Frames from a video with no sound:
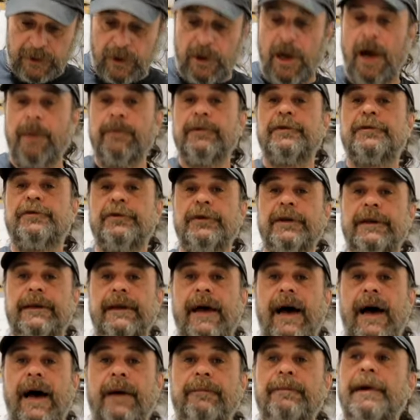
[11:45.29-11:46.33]
comes through the
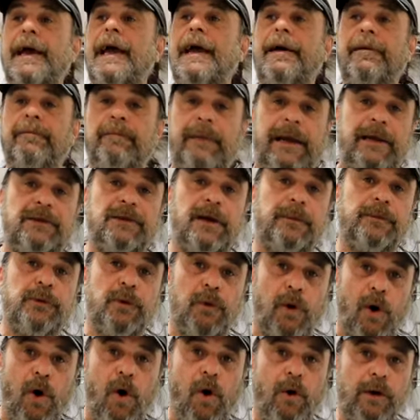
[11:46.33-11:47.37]
top and mates up
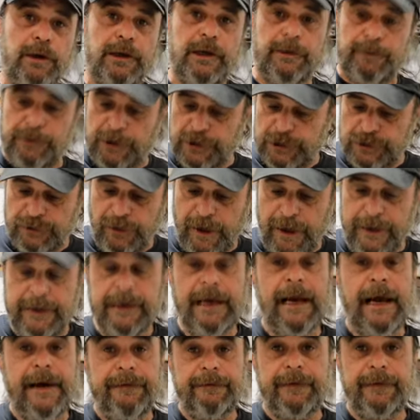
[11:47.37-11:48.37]
to a hole in a push rod,